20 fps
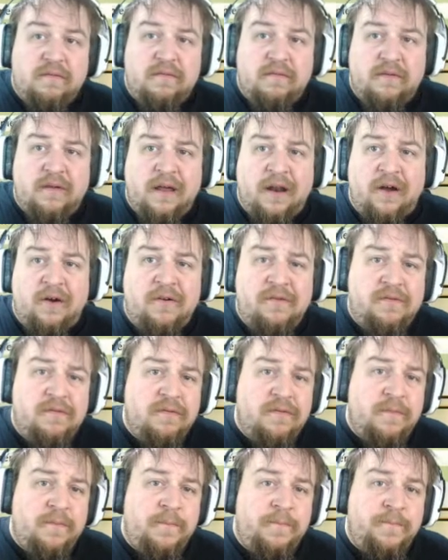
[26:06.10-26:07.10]
you know?
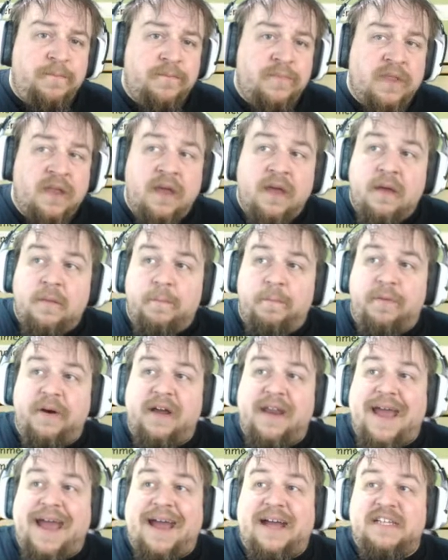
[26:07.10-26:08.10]

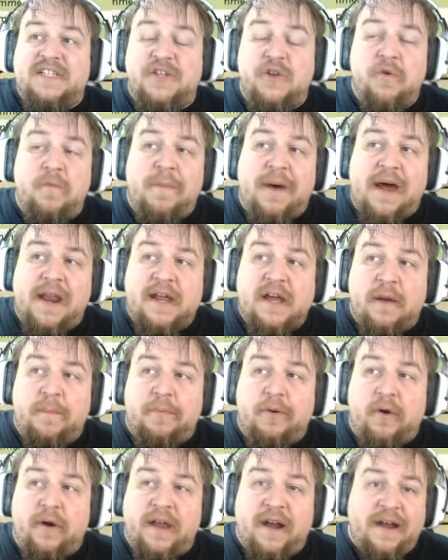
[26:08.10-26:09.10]
But as Numonica
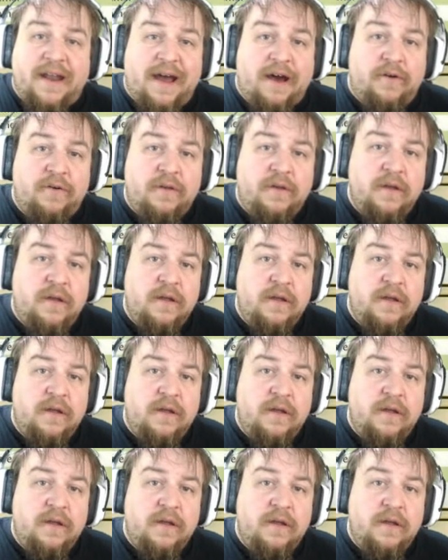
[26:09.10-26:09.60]
pointed out,